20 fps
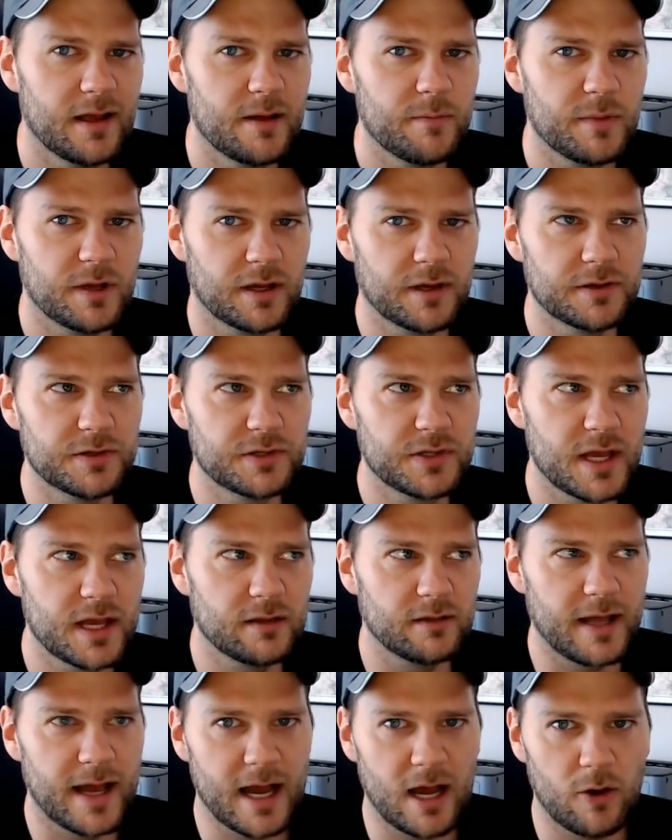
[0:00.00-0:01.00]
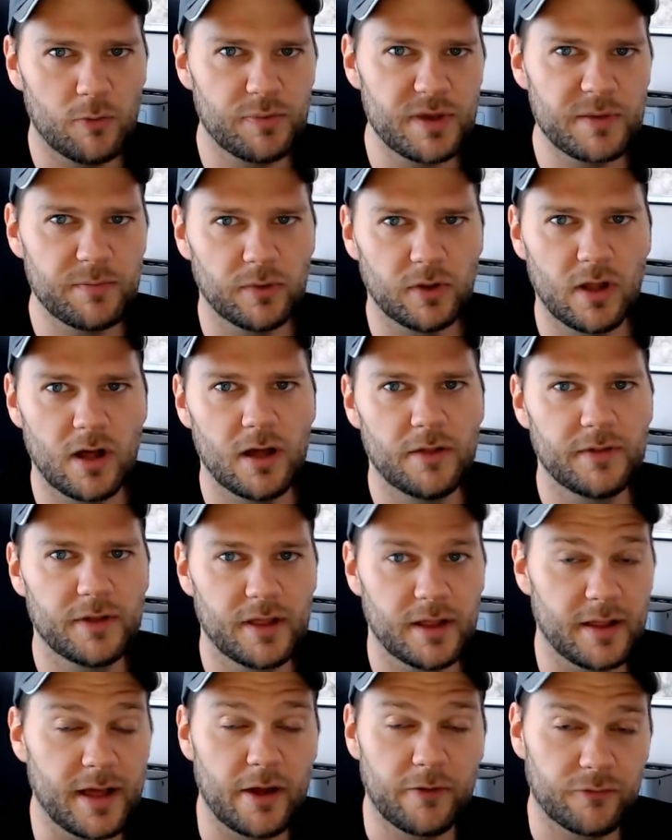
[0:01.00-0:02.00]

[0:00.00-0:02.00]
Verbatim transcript: because they allow people on, they allow